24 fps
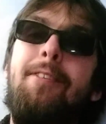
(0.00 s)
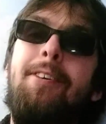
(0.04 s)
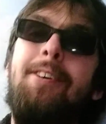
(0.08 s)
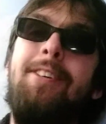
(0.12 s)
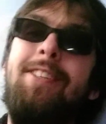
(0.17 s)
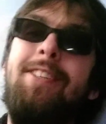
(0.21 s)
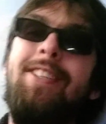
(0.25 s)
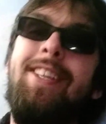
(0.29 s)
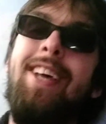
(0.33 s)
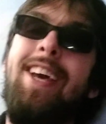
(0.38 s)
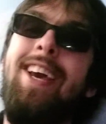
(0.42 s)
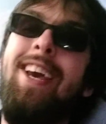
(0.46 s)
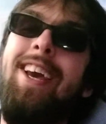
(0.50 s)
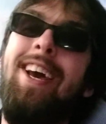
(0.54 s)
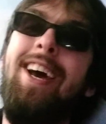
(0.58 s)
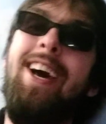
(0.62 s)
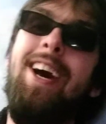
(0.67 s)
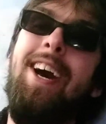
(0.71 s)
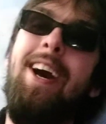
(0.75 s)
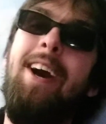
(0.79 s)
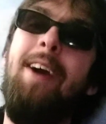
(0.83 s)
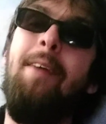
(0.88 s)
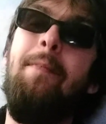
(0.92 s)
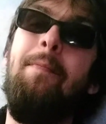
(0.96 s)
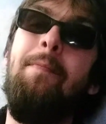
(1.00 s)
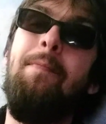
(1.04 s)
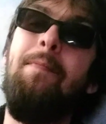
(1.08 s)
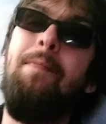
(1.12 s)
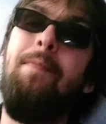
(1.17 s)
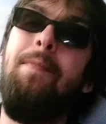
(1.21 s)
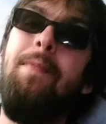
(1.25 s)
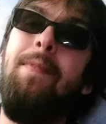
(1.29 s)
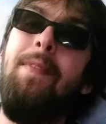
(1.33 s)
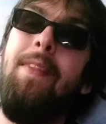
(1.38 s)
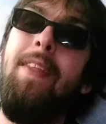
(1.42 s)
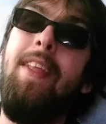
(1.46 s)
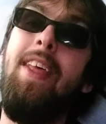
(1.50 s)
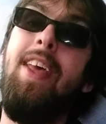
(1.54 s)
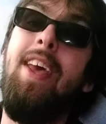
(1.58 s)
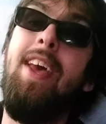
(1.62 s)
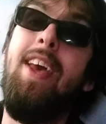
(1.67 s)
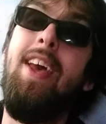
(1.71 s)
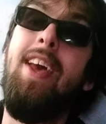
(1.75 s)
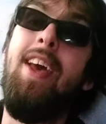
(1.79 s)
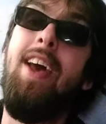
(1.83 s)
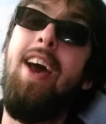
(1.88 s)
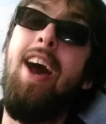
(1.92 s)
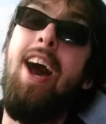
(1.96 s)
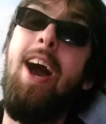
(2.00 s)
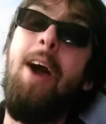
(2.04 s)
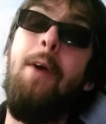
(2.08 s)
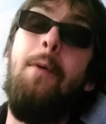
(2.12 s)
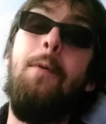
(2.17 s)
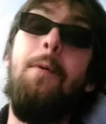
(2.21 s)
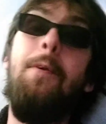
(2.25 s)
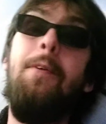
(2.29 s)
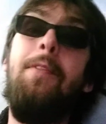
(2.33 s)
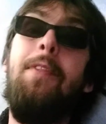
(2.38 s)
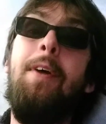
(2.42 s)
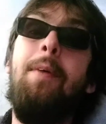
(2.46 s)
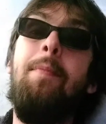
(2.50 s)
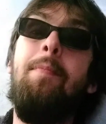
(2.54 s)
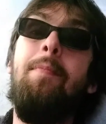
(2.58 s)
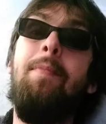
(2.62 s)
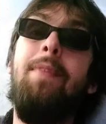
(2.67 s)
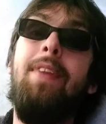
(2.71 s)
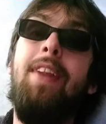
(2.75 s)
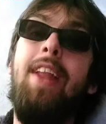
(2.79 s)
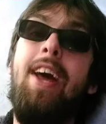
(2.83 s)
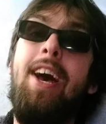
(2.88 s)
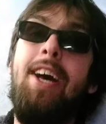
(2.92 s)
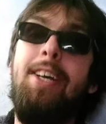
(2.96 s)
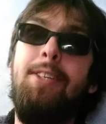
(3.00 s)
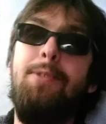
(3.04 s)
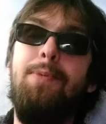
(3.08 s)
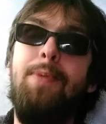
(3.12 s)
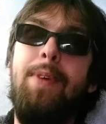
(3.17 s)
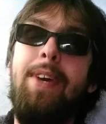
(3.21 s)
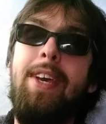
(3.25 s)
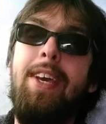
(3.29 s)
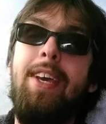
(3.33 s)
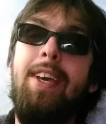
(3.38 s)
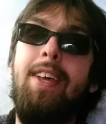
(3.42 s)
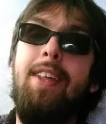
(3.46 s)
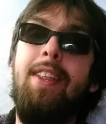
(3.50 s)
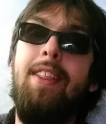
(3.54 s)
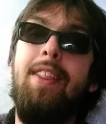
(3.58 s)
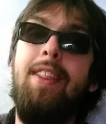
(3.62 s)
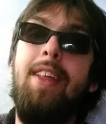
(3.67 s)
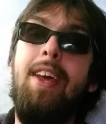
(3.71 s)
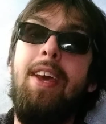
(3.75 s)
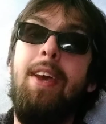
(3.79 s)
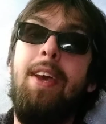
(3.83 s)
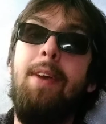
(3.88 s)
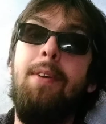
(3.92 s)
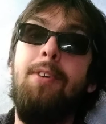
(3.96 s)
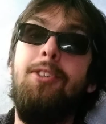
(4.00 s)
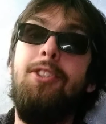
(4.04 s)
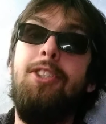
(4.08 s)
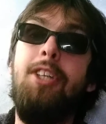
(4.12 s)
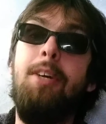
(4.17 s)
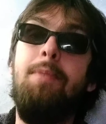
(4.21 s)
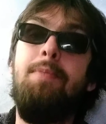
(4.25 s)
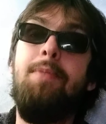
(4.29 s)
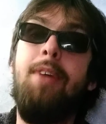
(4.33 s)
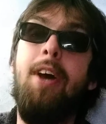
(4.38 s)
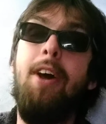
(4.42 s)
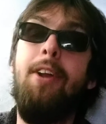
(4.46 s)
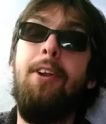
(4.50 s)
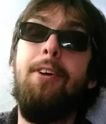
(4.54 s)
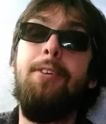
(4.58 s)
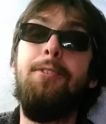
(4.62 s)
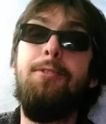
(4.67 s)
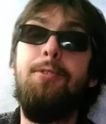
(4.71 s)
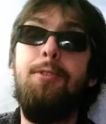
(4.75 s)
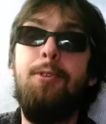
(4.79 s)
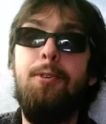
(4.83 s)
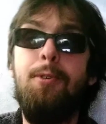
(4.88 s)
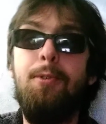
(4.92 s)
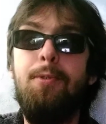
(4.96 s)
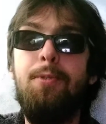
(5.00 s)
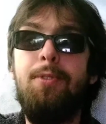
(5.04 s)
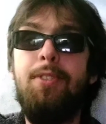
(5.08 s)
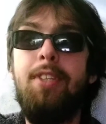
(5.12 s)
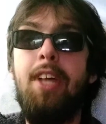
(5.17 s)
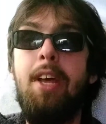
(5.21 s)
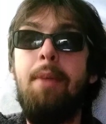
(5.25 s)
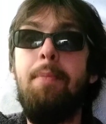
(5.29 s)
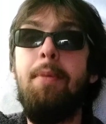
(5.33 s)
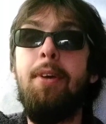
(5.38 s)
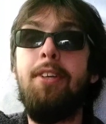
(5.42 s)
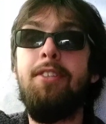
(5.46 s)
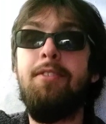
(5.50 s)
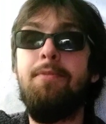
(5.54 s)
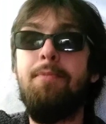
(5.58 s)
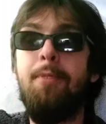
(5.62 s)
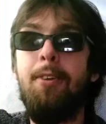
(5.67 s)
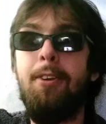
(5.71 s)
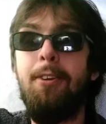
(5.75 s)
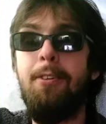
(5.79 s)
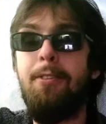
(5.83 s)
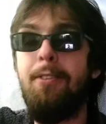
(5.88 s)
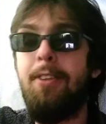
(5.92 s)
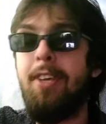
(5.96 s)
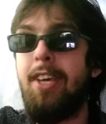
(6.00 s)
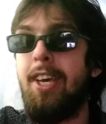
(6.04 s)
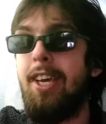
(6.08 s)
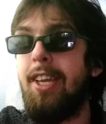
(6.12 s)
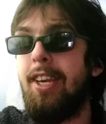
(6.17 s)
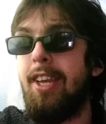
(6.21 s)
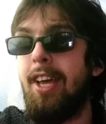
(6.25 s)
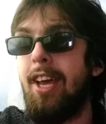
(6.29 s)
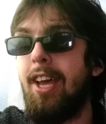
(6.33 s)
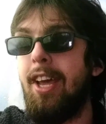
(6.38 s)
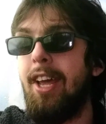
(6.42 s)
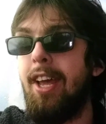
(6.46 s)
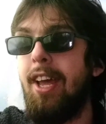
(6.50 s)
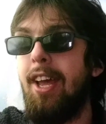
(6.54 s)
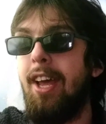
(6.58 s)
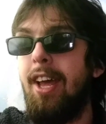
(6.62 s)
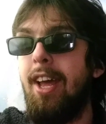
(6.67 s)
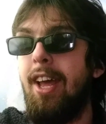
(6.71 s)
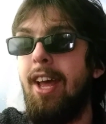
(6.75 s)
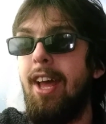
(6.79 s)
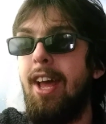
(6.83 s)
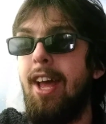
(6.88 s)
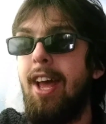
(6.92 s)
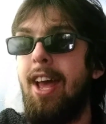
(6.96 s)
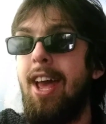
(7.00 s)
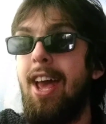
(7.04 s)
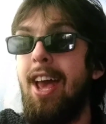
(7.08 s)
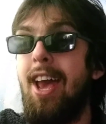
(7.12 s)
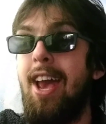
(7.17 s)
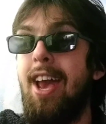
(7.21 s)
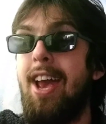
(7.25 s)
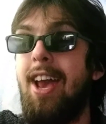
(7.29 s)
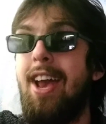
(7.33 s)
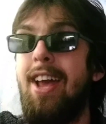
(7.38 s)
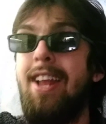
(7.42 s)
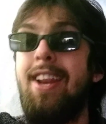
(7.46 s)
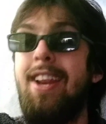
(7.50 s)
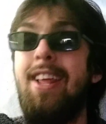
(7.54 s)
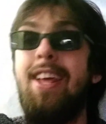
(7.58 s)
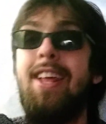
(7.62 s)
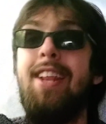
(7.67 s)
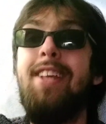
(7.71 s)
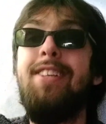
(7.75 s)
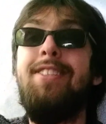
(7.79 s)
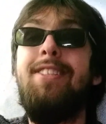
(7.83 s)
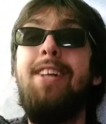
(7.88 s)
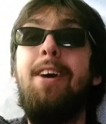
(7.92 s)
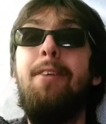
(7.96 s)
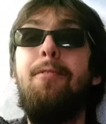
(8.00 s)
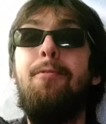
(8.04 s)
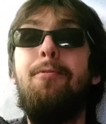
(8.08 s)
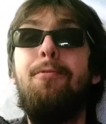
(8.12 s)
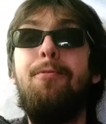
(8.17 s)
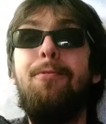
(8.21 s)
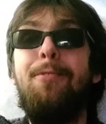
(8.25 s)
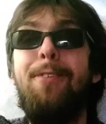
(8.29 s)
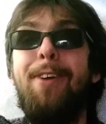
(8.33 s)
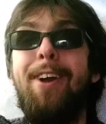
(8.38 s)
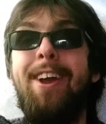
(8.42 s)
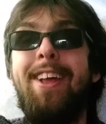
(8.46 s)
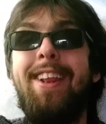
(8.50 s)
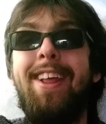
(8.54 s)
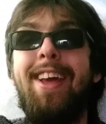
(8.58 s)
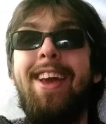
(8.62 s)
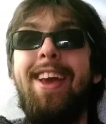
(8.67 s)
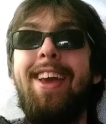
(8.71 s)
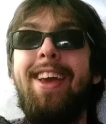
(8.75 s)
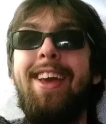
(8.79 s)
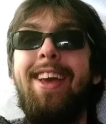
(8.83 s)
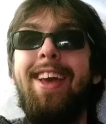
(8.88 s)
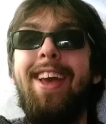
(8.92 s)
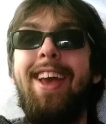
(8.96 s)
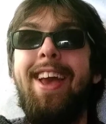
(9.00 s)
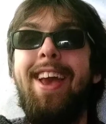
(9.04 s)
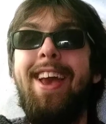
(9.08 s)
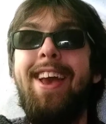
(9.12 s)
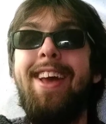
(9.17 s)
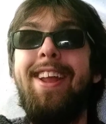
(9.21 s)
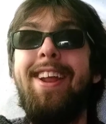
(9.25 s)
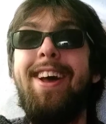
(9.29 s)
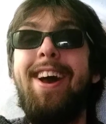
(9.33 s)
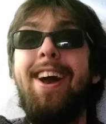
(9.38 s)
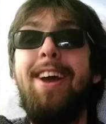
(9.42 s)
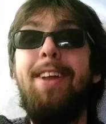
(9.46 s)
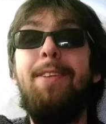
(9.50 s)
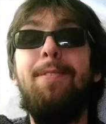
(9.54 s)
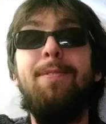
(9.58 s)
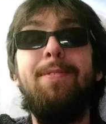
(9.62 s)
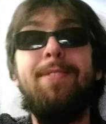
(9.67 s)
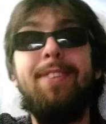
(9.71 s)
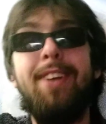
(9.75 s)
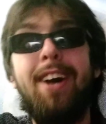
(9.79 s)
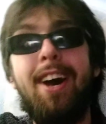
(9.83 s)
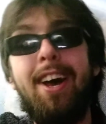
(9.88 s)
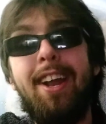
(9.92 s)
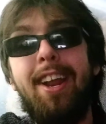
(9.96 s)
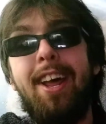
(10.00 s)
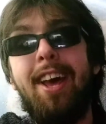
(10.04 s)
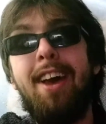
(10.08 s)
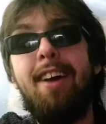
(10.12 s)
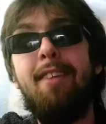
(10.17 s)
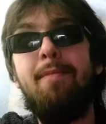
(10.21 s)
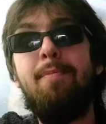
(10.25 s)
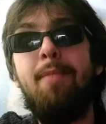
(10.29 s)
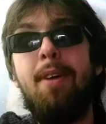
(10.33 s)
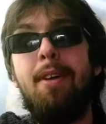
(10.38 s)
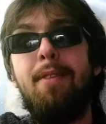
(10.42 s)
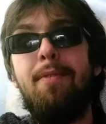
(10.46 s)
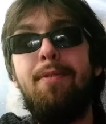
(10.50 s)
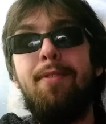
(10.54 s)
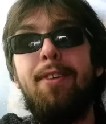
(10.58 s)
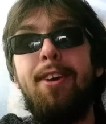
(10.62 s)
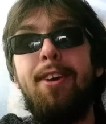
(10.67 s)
I ordered them last week. They shipped out on Tuesday because of Martin Luther King Day, and it is now Friday, and I do not have my fish.